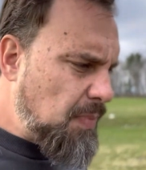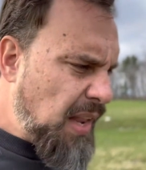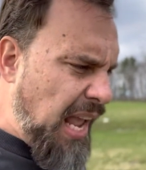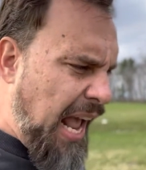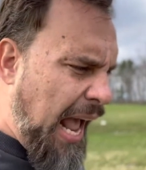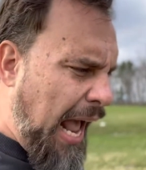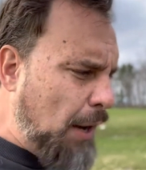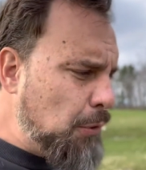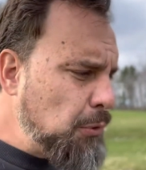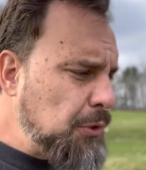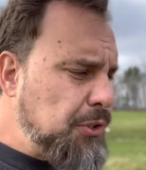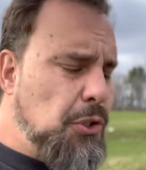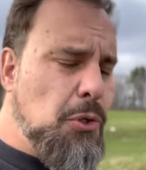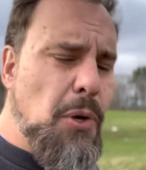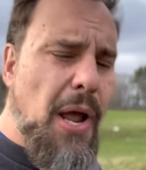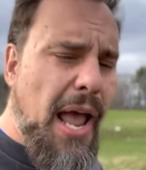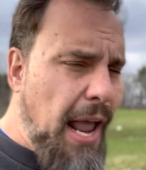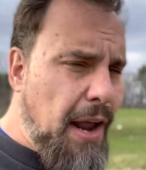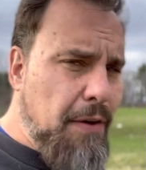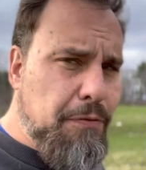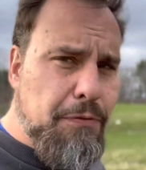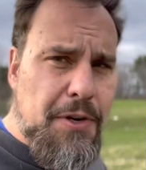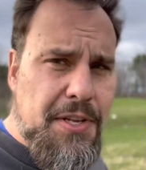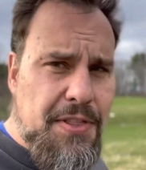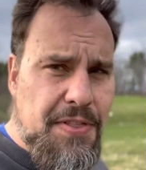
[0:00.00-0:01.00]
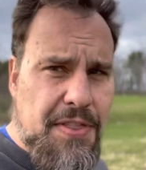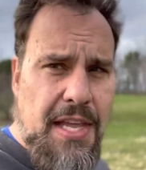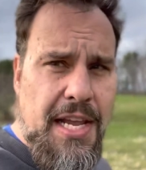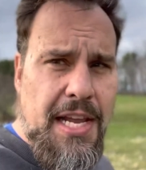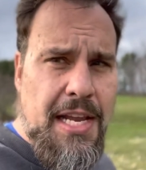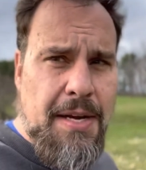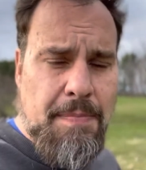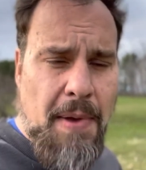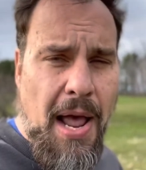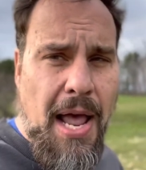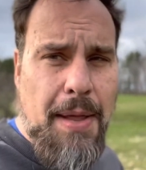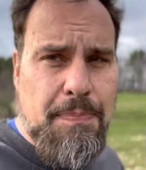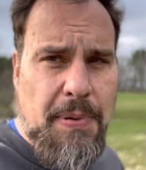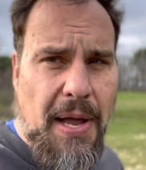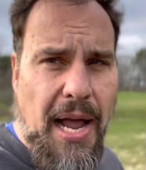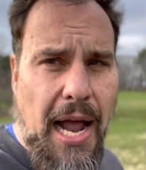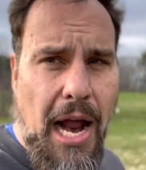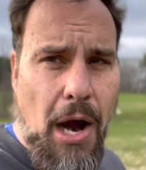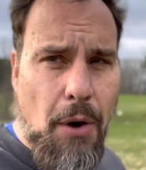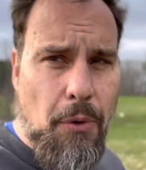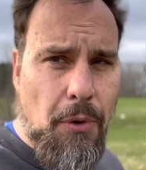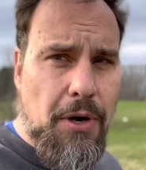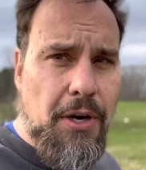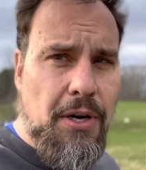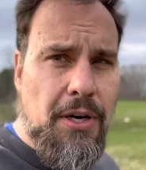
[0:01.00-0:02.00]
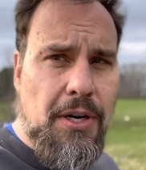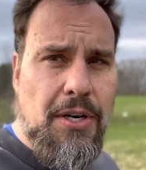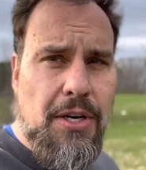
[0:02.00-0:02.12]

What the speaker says: I will do everything in my power